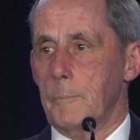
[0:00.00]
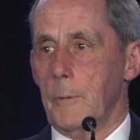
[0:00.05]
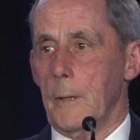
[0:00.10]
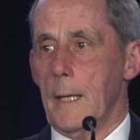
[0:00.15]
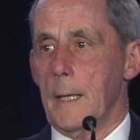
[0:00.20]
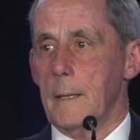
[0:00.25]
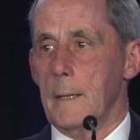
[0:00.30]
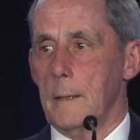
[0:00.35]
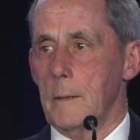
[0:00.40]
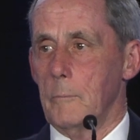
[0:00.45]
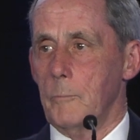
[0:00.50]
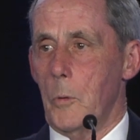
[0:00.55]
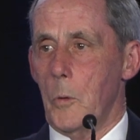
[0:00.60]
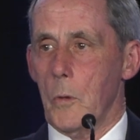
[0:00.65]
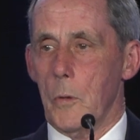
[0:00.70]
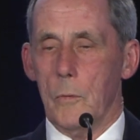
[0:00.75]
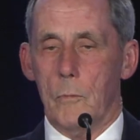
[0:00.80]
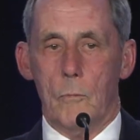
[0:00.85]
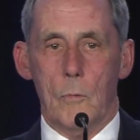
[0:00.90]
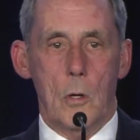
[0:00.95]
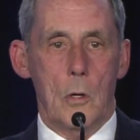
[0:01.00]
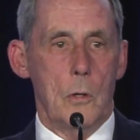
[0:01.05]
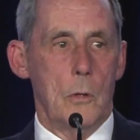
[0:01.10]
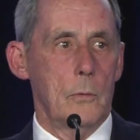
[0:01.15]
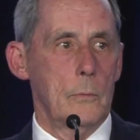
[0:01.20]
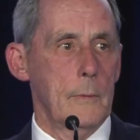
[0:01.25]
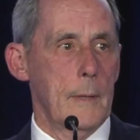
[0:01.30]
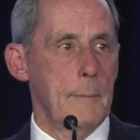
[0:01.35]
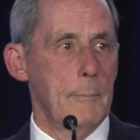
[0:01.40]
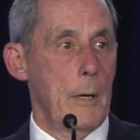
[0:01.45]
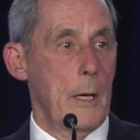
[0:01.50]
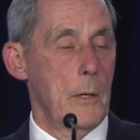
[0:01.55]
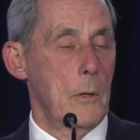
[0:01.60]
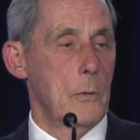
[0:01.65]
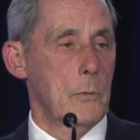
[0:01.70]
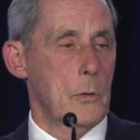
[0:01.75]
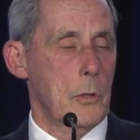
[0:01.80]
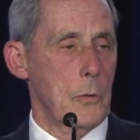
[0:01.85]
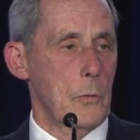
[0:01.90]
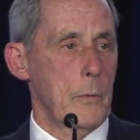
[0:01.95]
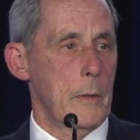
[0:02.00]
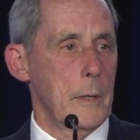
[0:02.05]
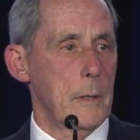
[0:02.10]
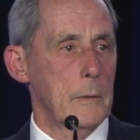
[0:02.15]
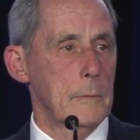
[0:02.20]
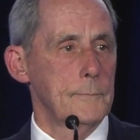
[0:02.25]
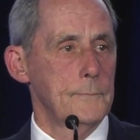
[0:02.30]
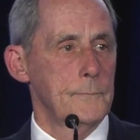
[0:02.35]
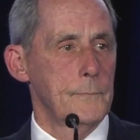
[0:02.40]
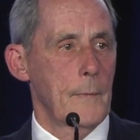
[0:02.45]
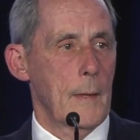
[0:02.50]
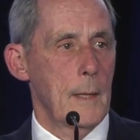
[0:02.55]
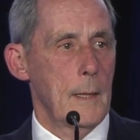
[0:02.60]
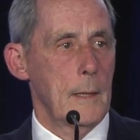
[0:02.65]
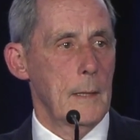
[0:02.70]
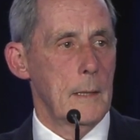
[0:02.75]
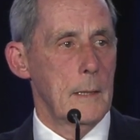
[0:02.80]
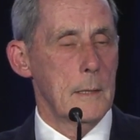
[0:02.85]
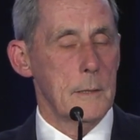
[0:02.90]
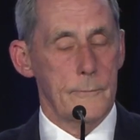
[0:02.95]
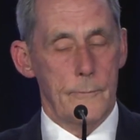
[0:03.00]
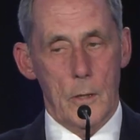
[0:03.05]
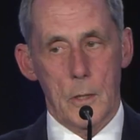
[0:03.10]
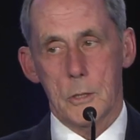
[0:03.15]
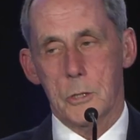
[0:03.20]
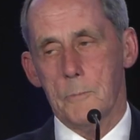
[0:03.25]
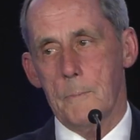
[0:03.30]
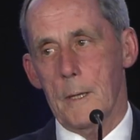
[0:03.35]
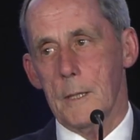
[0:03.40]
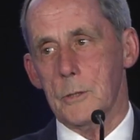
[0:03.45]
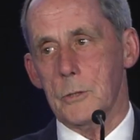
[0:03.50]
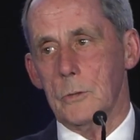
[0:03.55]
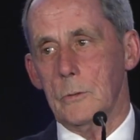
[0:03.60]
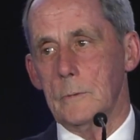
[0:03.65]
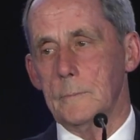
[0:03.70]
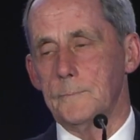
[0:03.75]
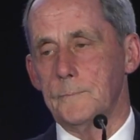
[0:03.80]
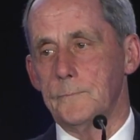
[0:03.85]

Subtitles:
played an important role in my own career, is very special.